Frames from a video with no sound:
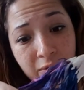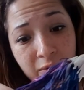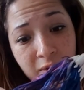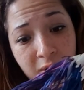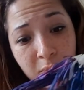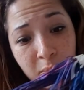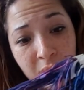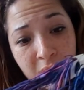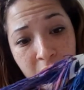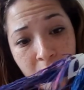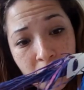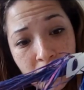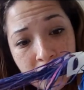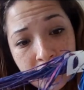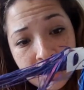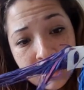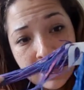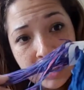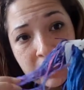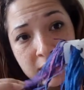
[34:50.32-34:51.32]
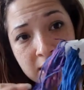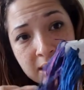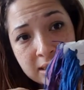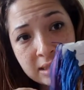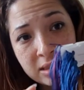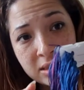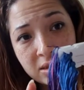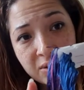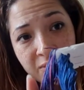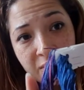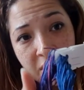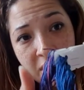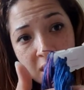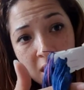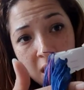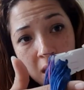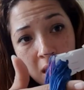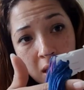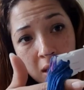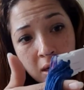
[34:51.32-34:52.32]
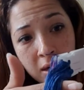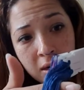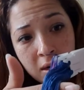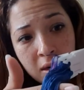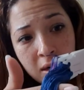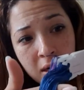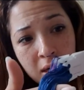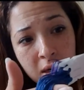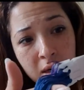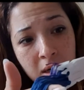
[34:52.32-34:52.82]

that. Flippin' gorgeous. That's a different color